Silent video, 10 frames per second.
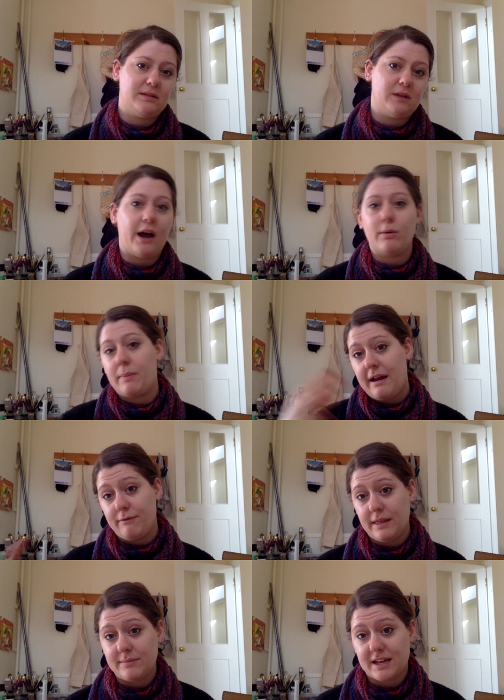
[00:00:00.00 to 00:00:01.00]
I would pay
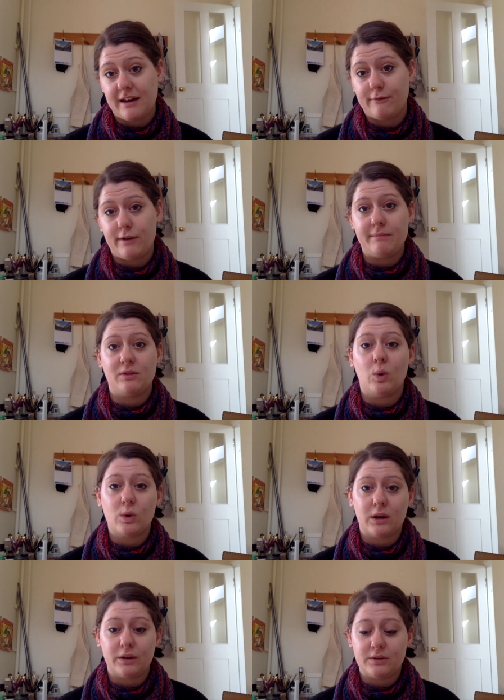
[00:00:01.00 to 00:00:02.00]
for them to get it framed in
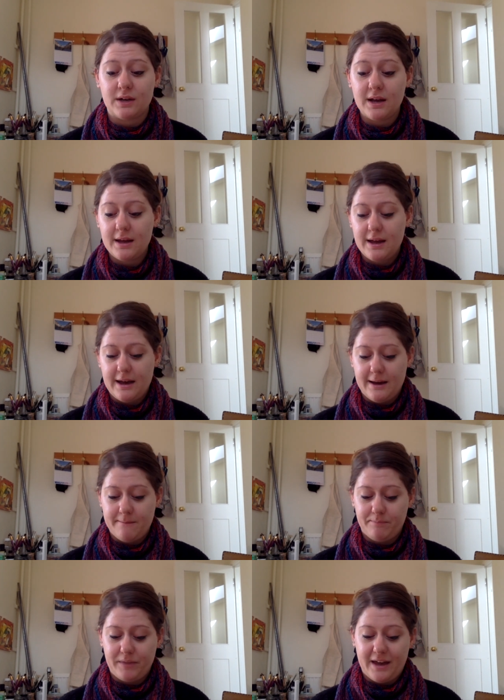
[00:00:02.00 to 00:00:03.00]
Auckland
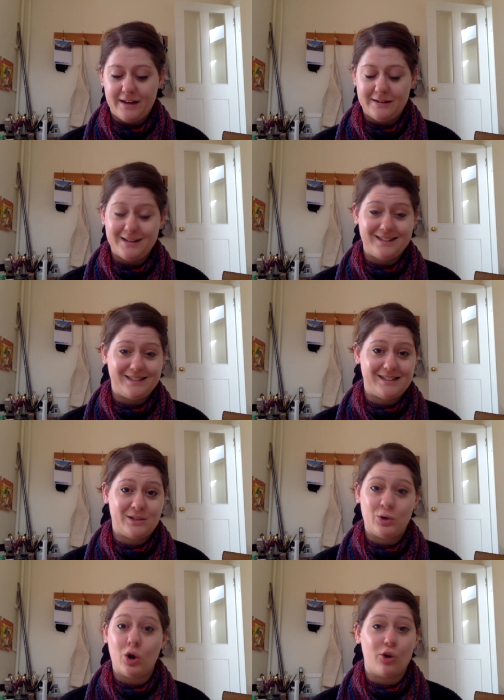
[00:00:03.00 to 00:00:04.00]
um, and it's
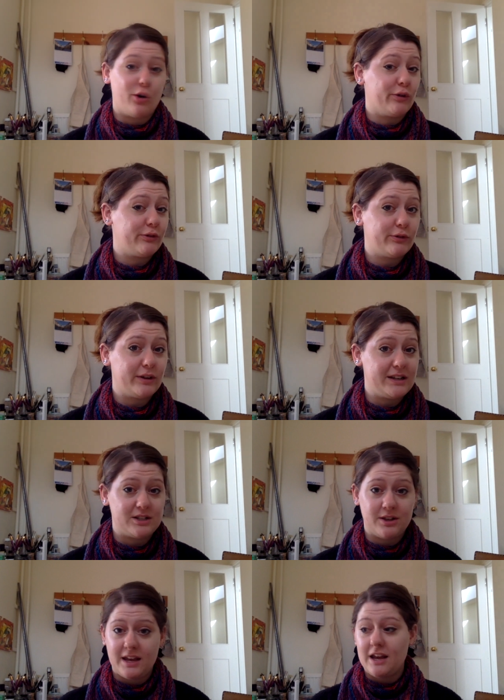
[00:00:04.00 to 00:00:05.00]
gone off
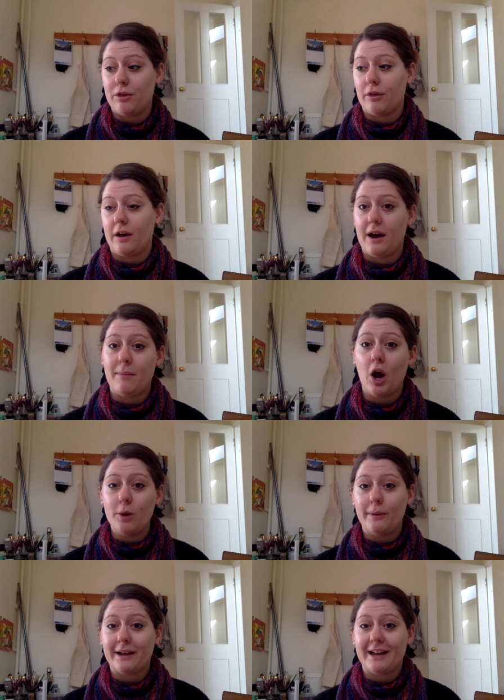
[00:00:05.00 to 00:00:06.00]
into the ether. I'm
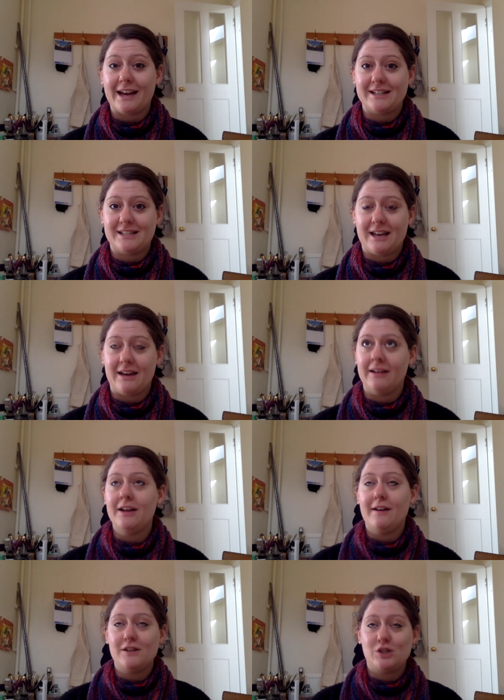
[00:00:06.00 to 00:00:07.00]
hoping it gets there
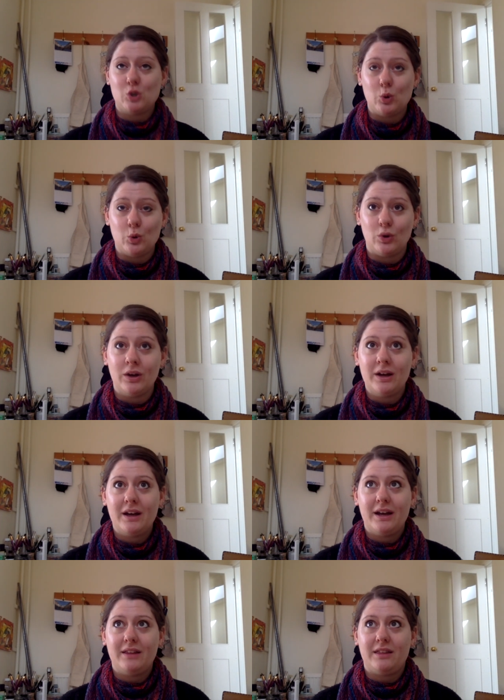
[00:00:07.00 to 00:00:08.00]
soon.
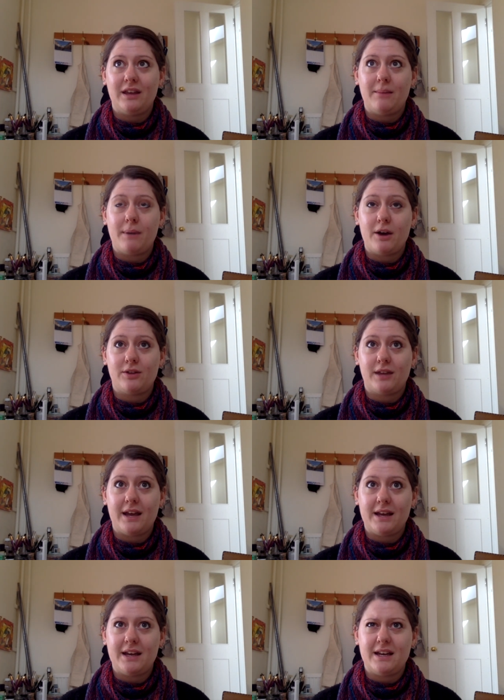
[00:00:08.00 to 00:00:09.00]
The
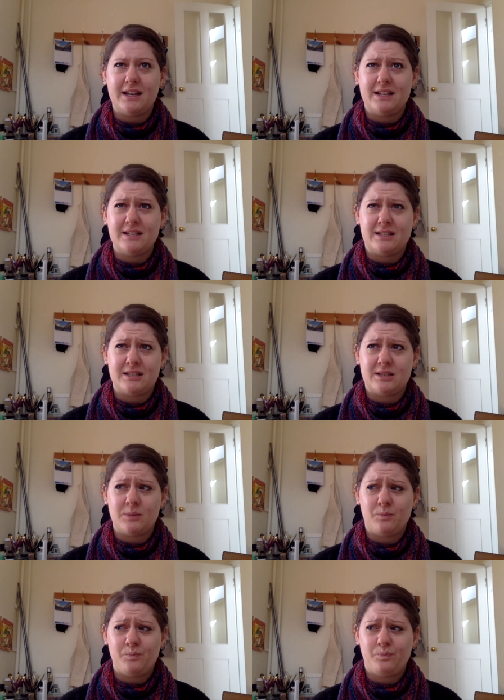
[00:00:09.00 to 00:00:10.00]
birthday is,
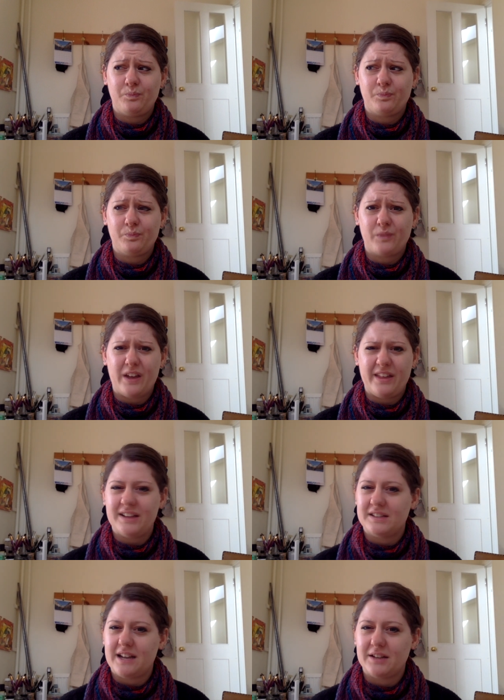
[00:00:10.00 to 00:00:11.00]
I think
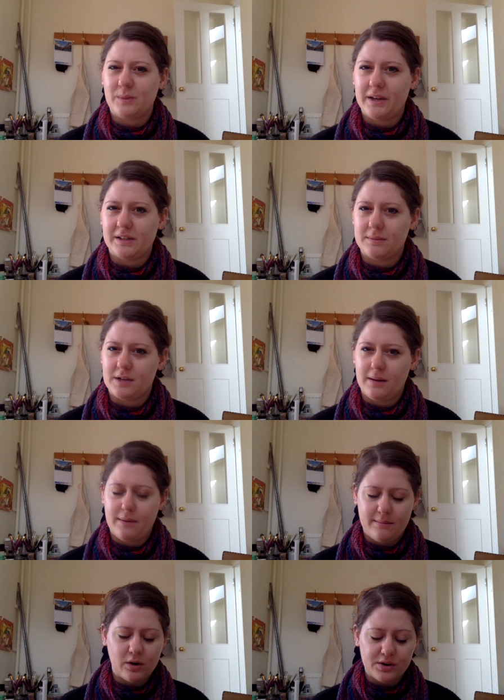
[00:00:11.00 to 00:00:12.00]
it's next week sometime.
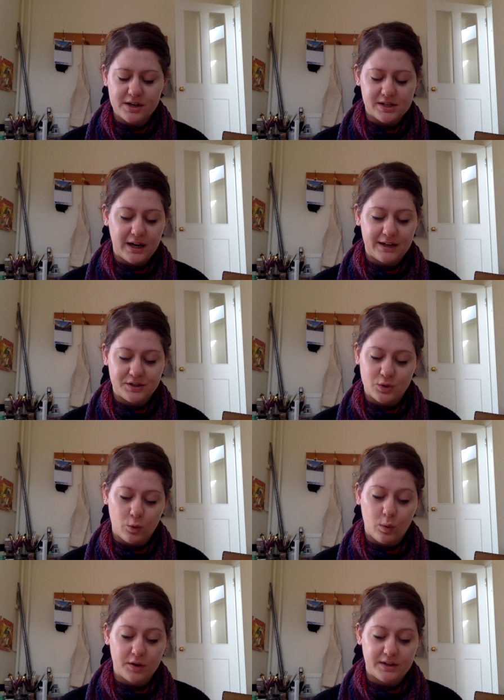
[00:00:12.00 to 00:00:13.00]
I'm not entirely sure
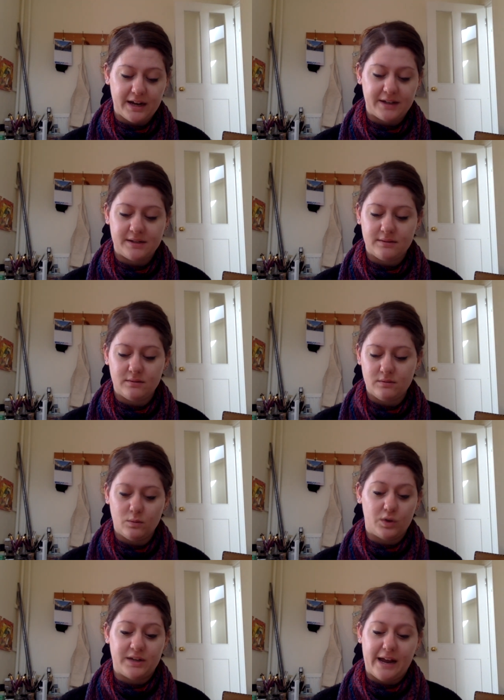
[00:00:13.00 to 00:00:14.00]
what day,
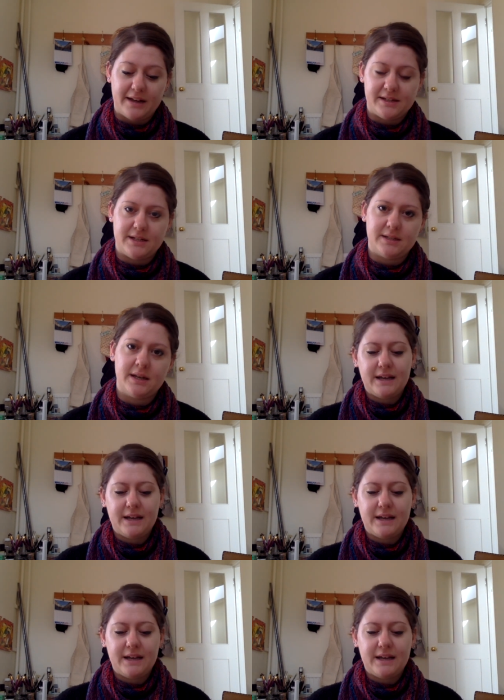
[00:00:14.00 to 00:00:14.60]
what day it is.